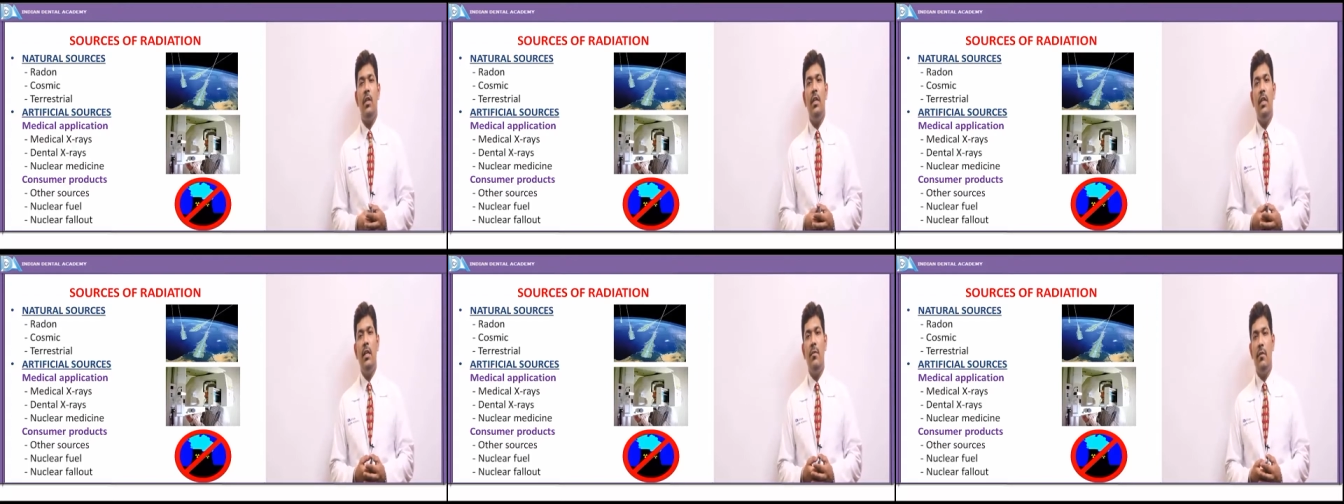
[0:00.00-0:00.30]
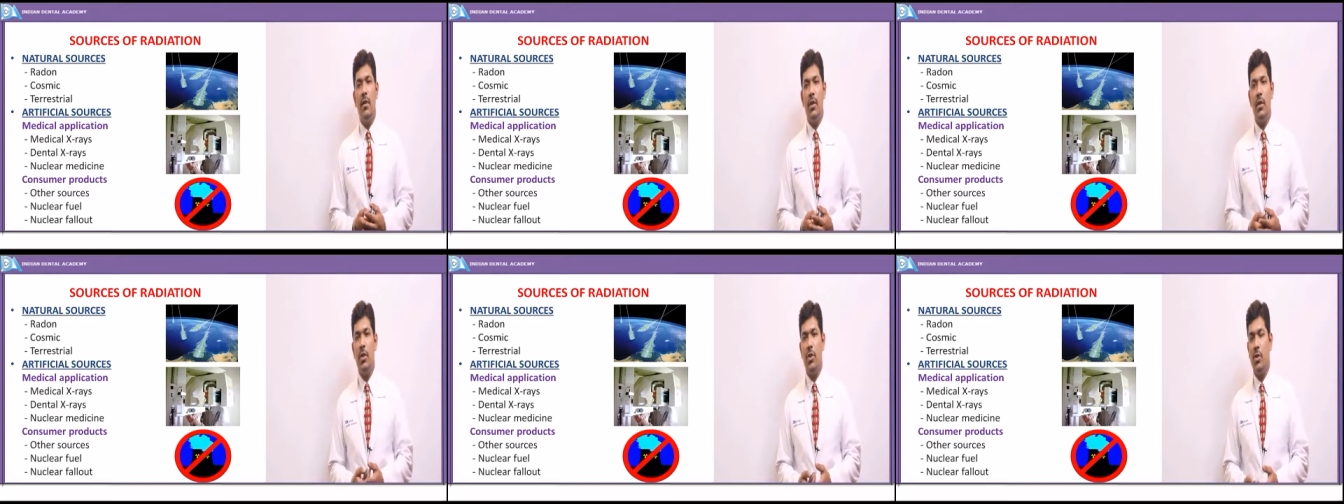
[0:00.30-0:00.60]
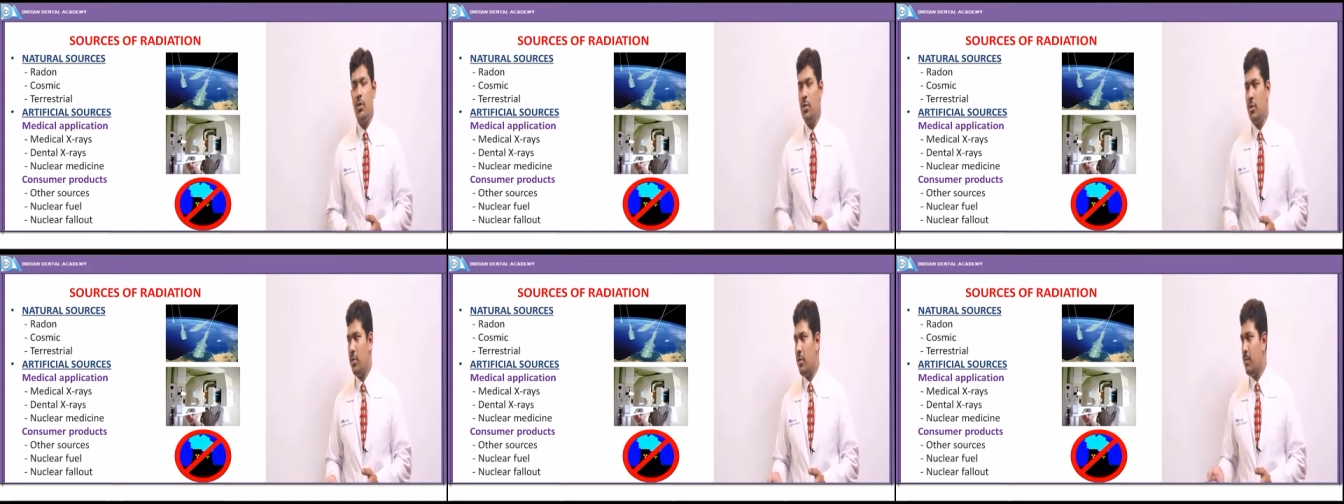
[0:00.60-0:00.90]
the living
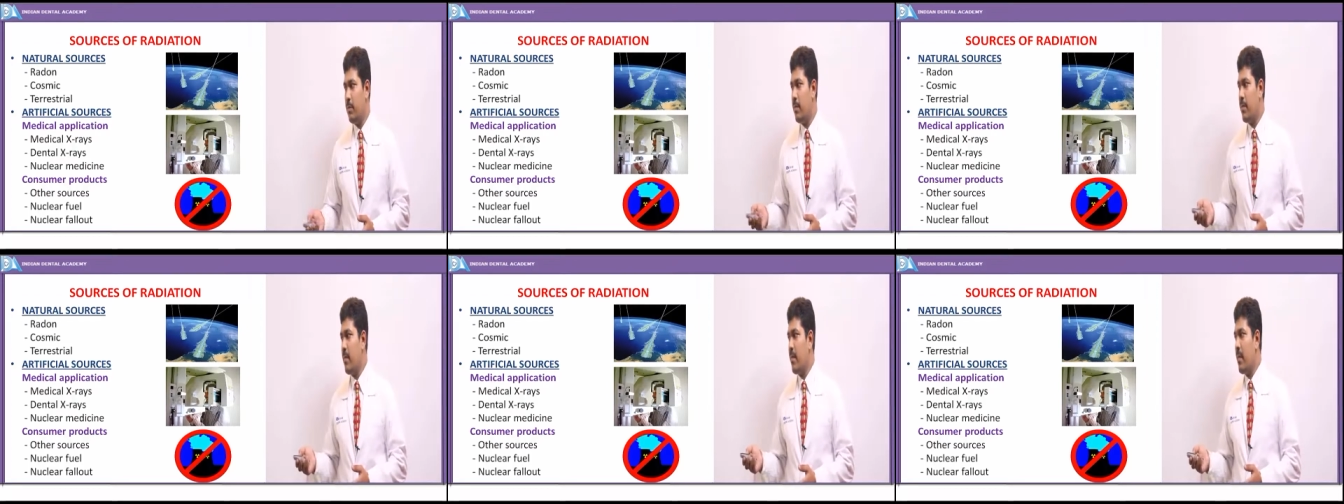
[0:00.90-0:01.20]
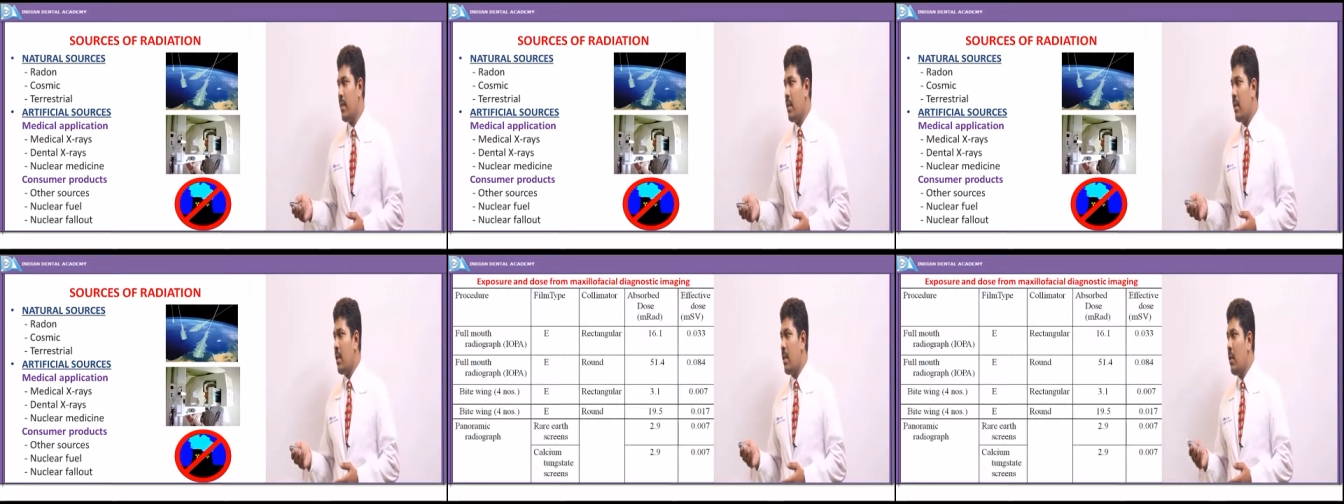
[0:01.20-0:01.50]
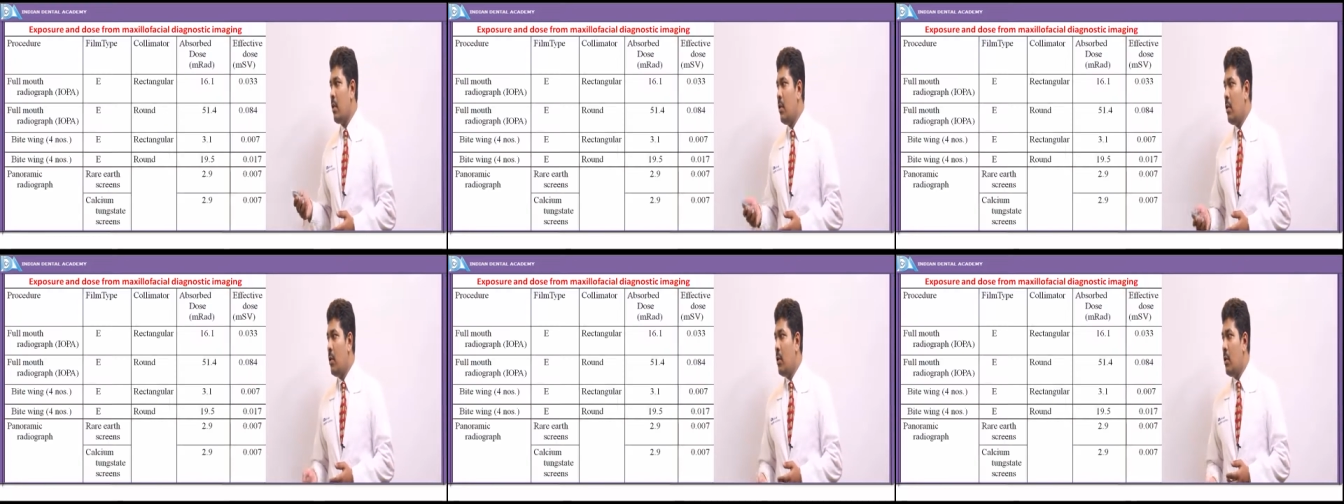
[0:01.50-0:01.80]
tissues.
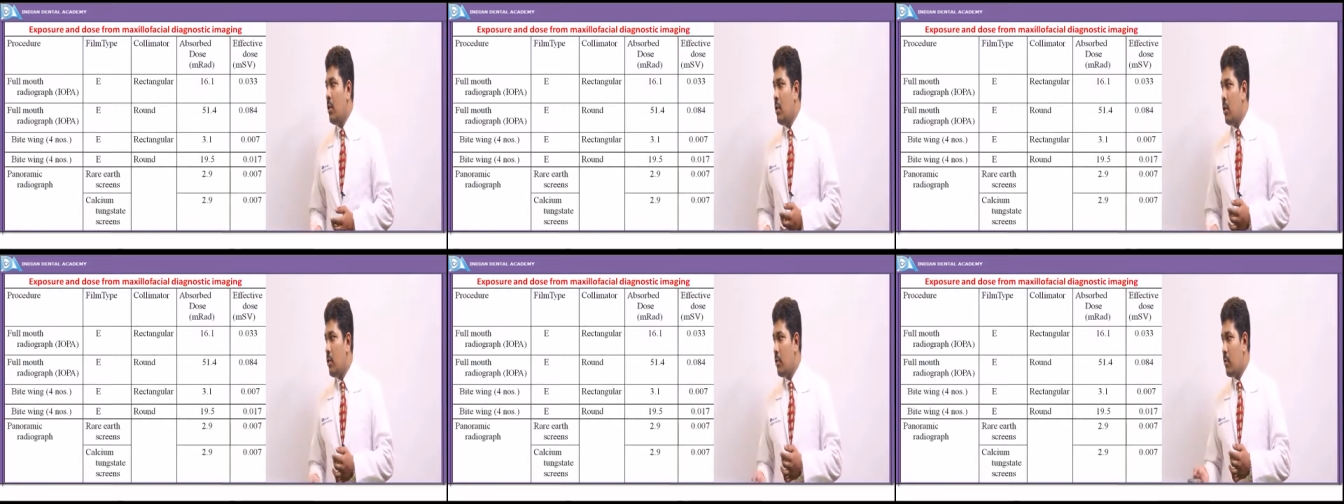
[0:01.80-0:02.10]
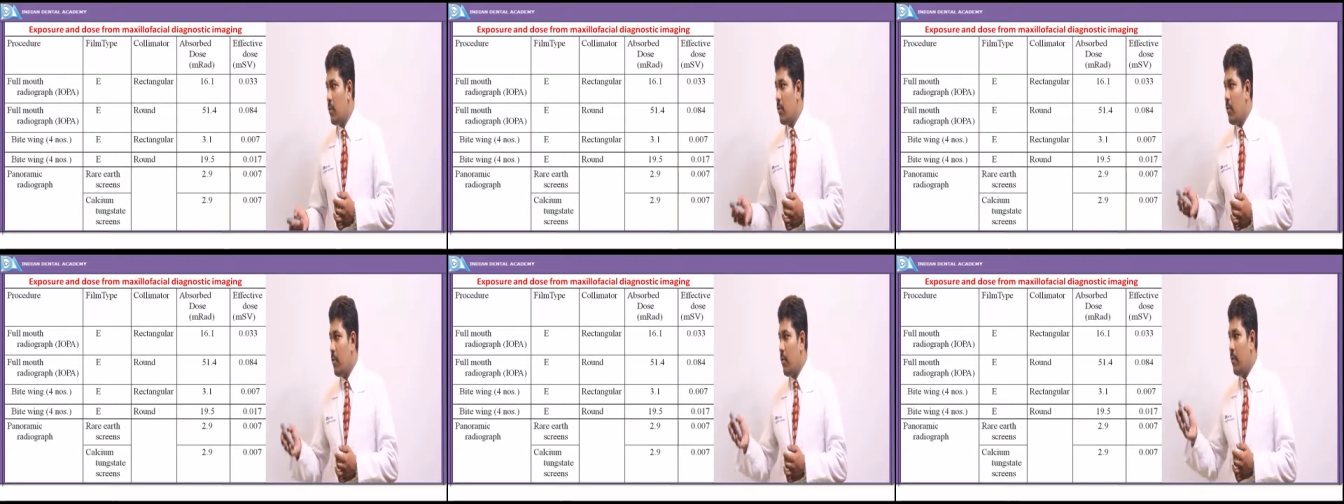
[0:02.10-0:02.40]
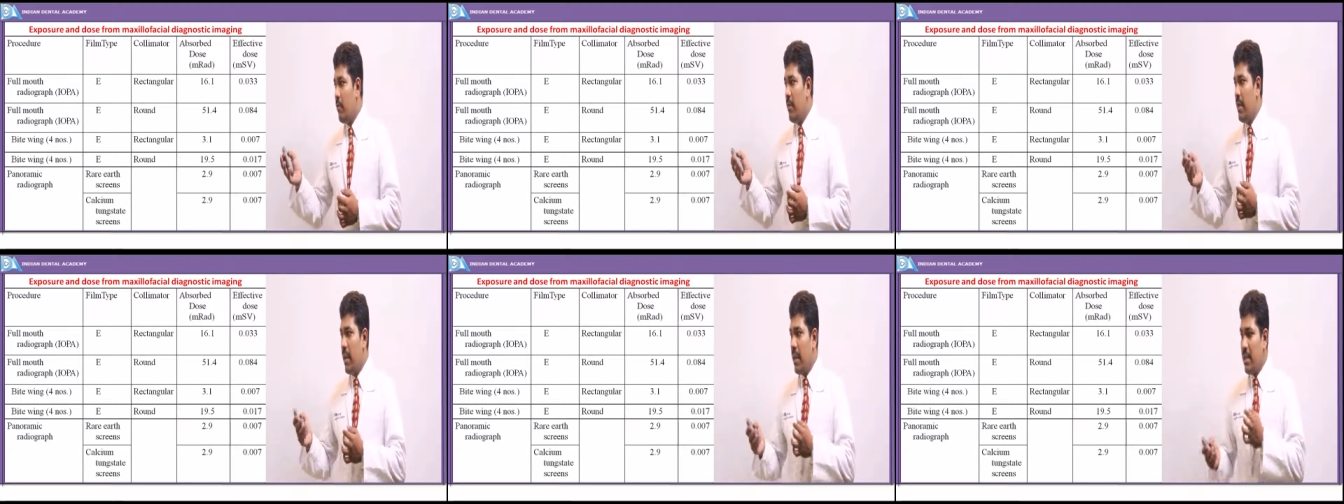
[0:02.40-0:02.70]
So
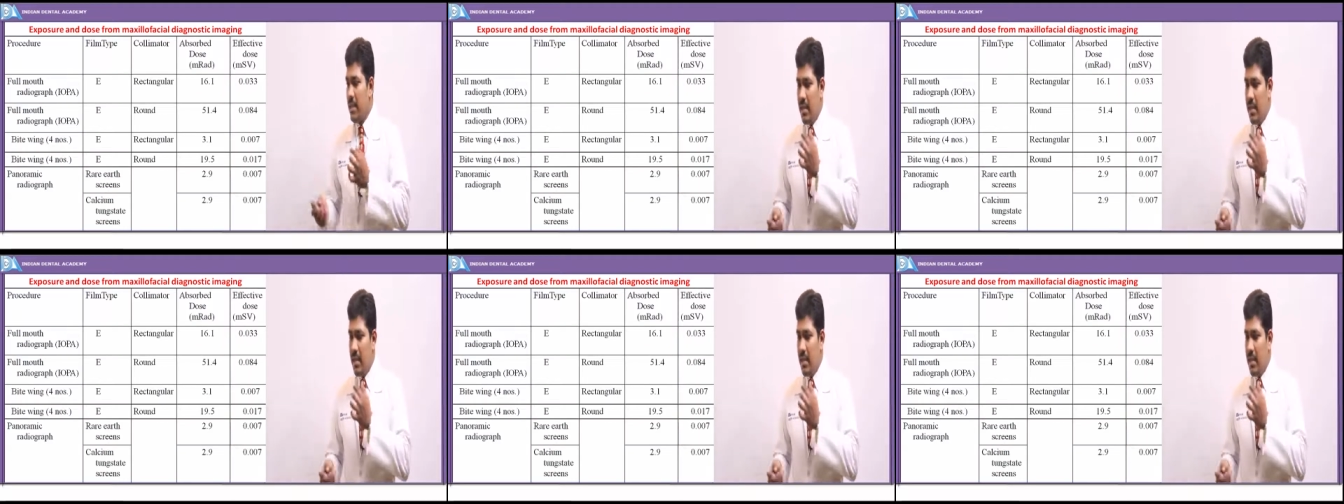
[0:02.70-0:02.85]
we can